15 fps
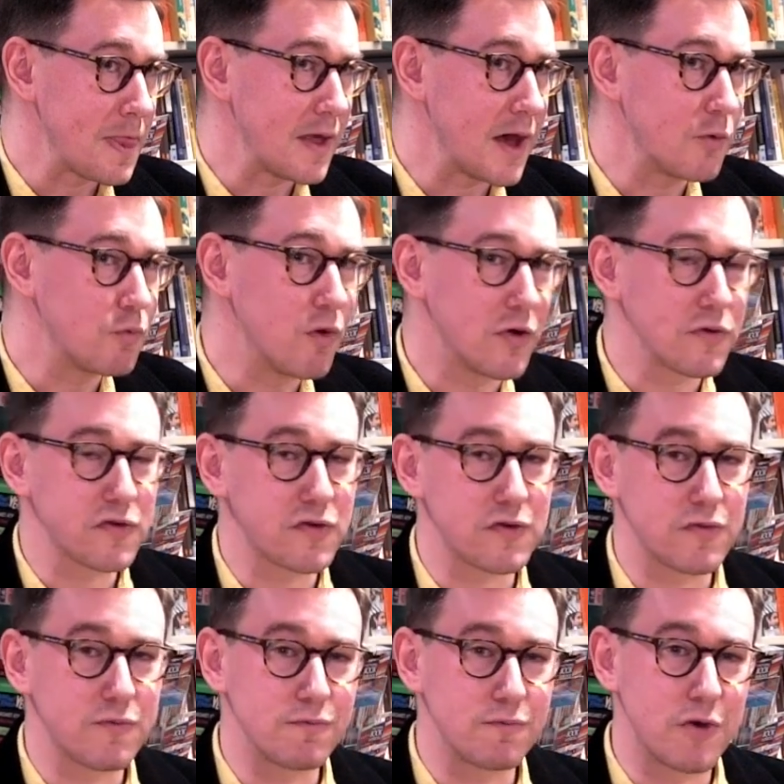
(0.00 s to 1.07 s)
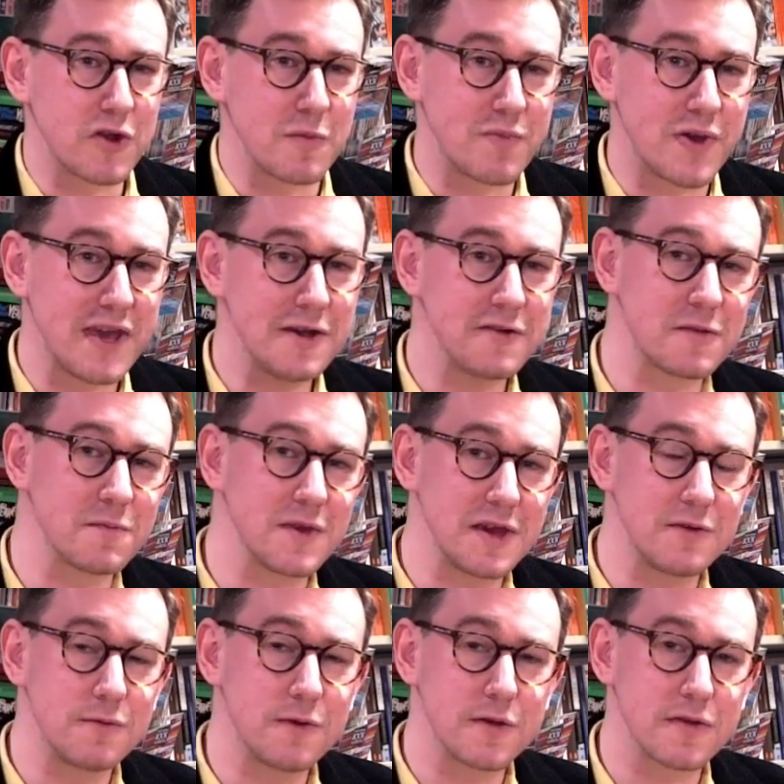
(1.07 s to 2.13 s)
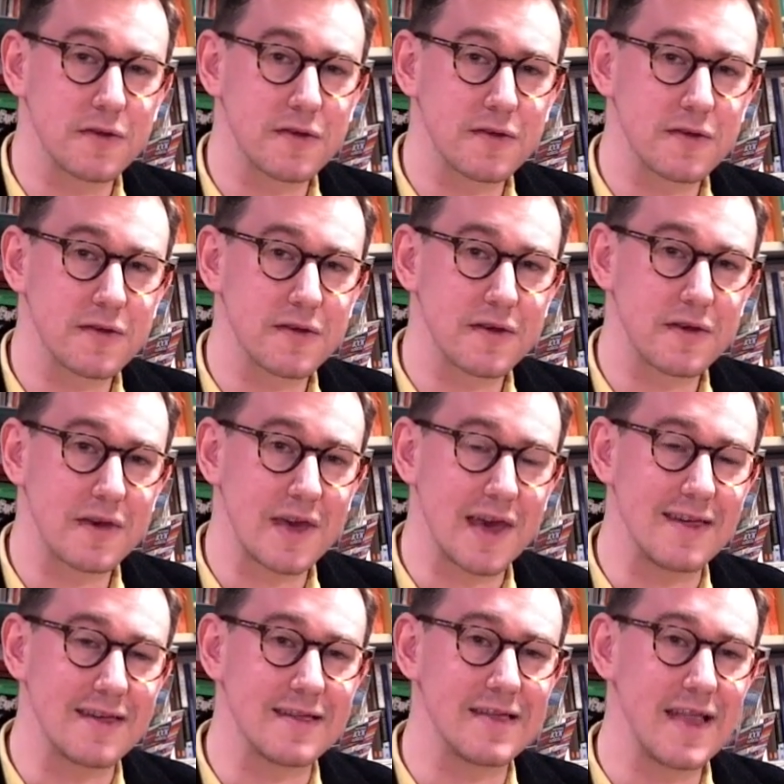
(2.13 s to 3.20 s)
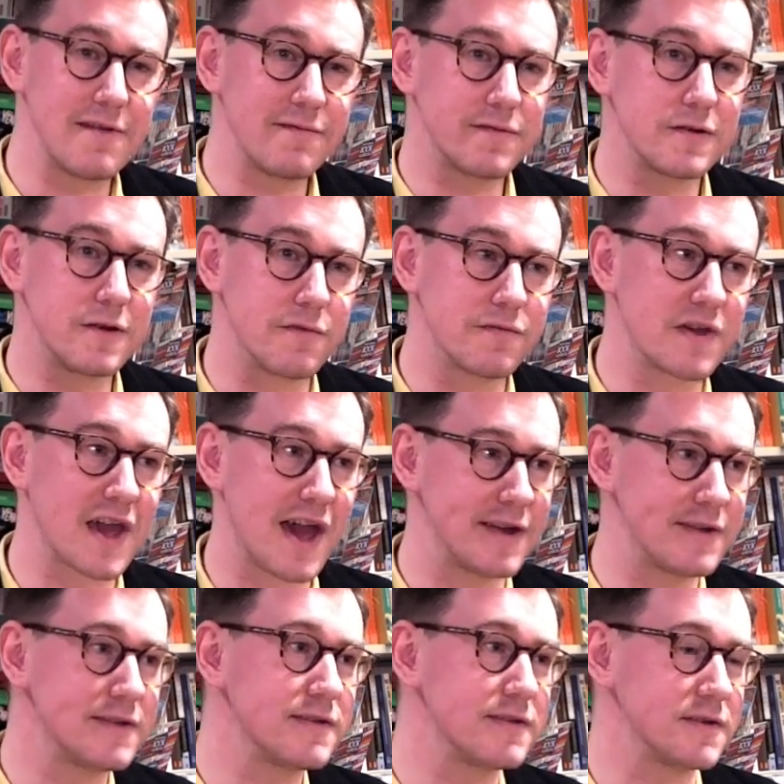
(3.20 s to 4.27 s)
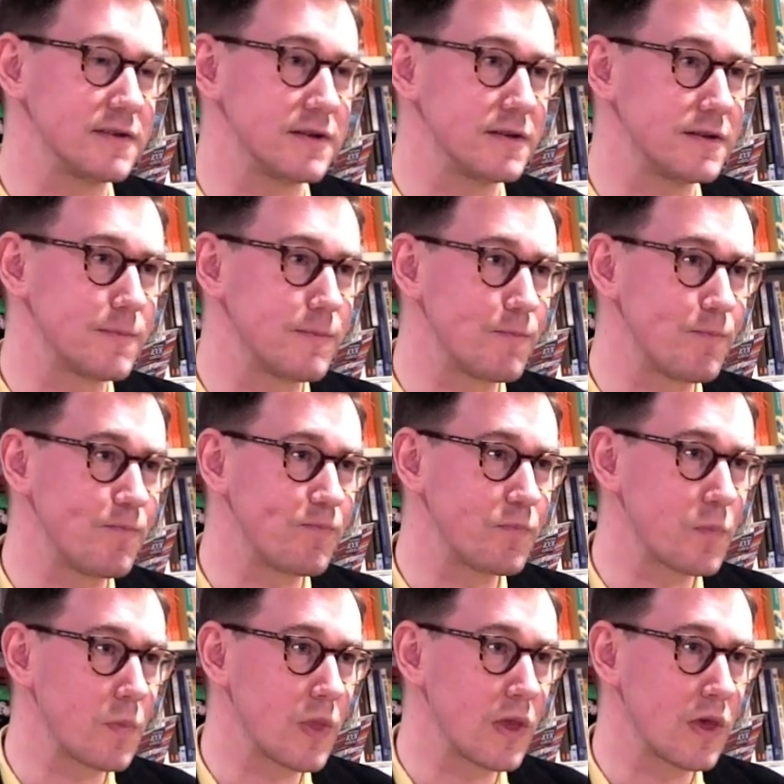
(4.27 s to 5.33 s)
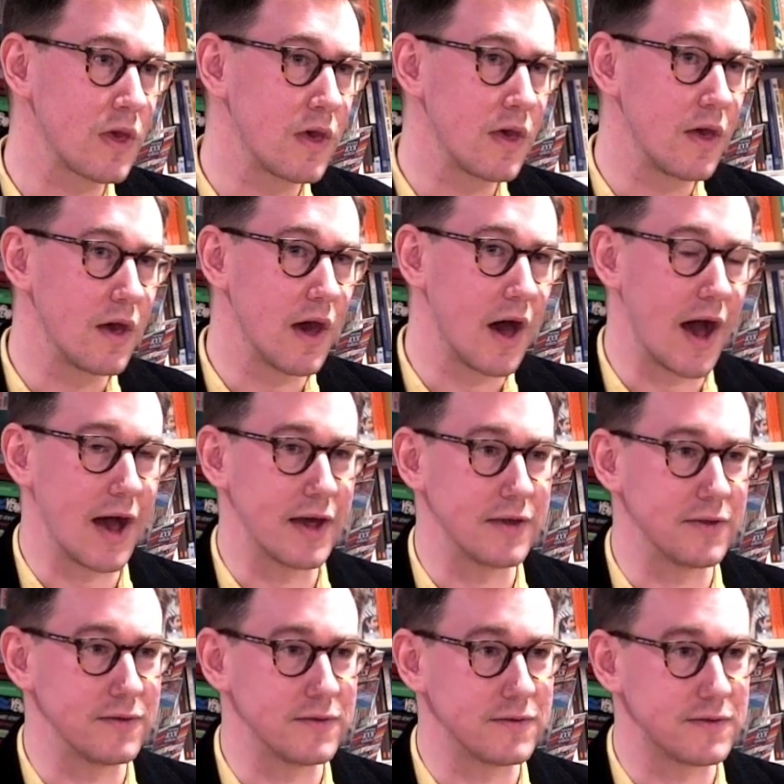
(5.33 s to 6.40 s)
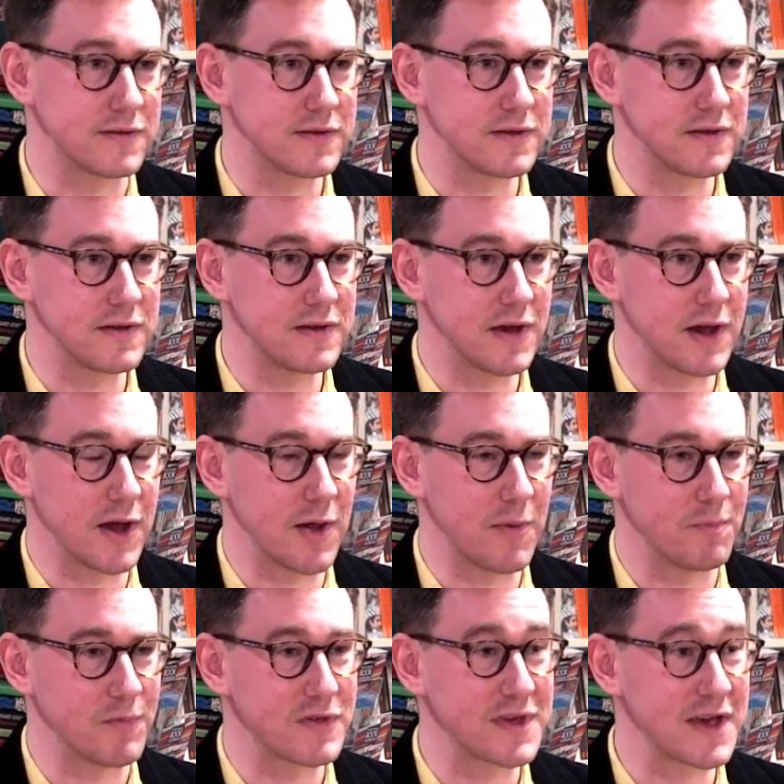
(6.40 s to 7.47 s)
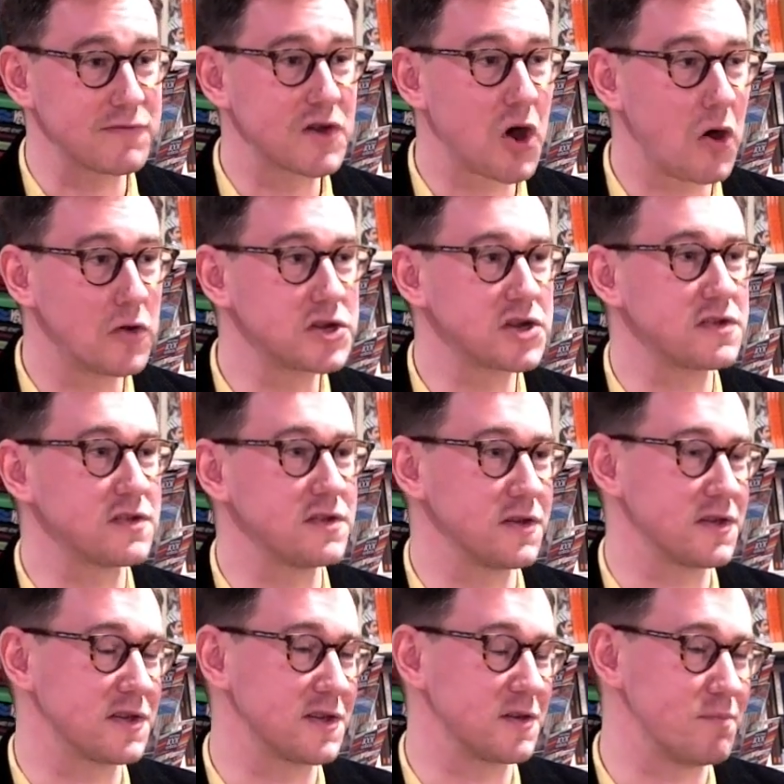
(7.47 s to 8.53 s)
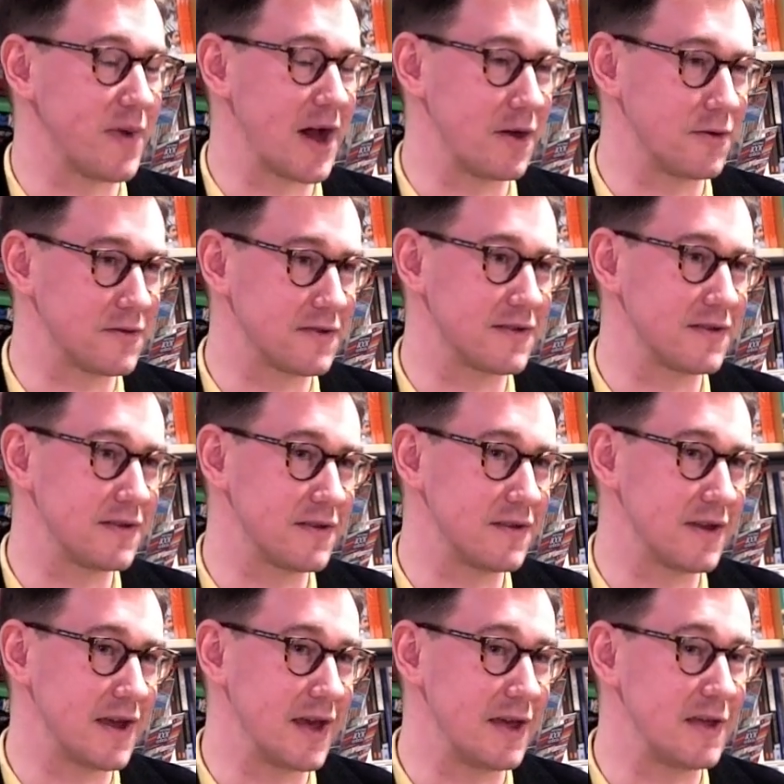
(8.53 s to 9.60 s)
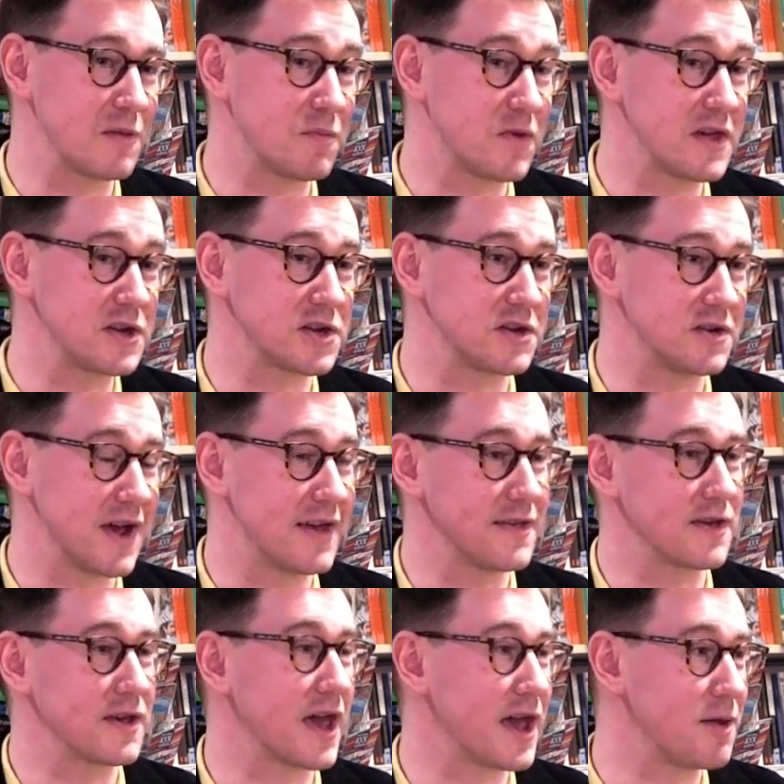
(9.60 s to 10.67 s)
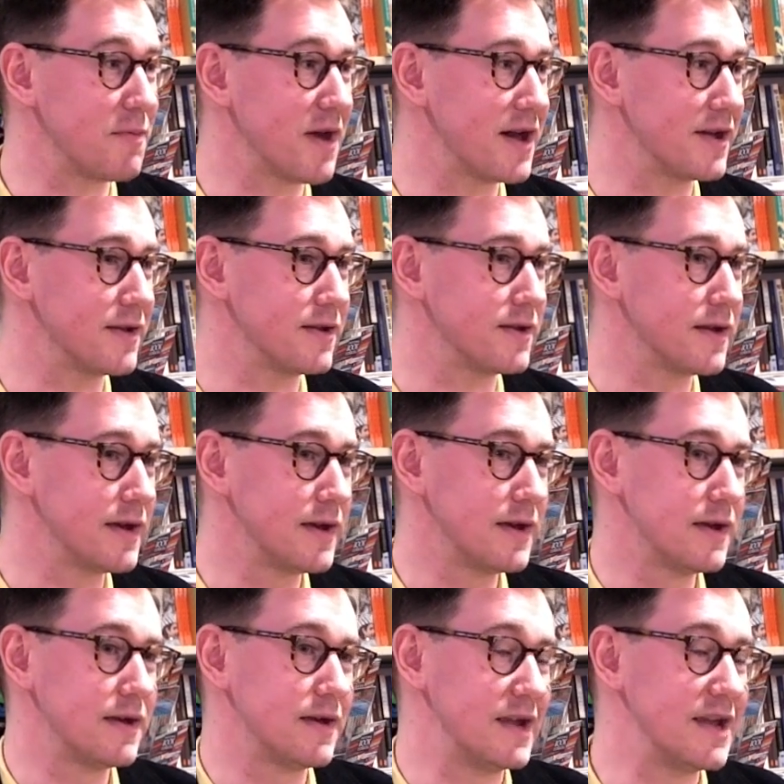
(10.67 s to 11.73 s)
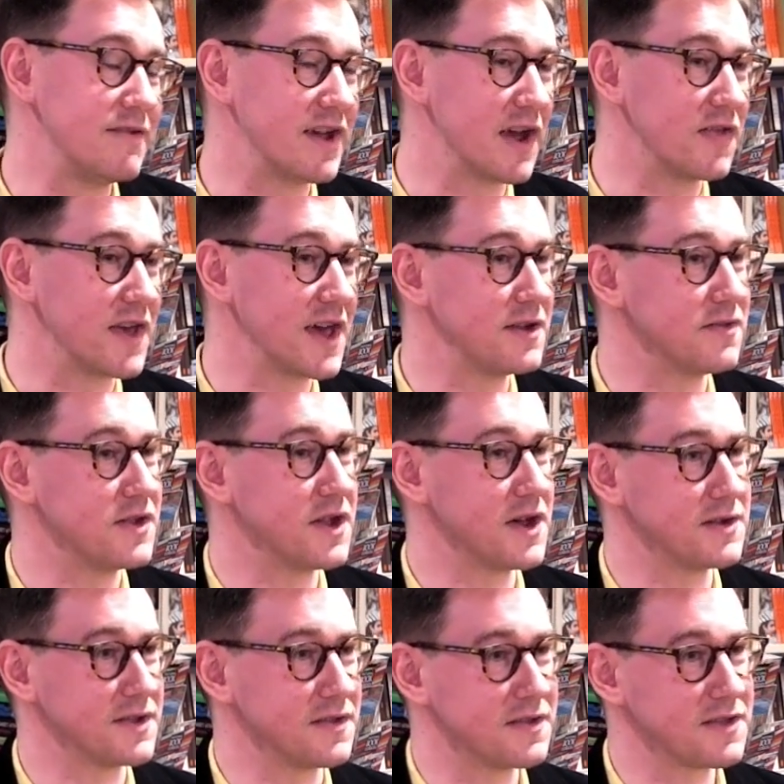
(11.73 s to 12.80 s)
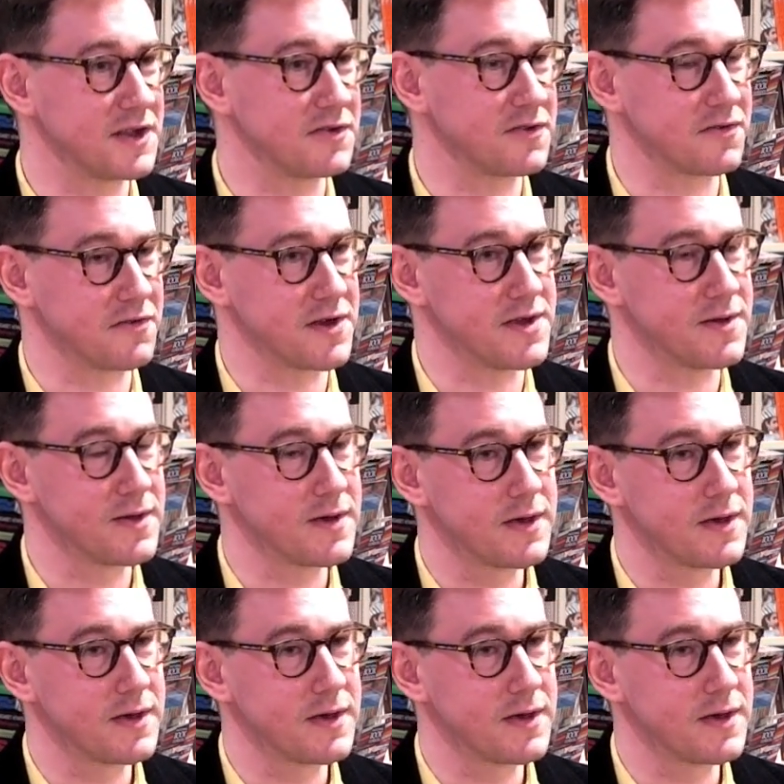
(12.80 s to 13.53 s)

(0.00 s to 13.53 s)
And what appealed to me was his level of candor and self-consciousness about his position as a gay man living at the end of the 19th century,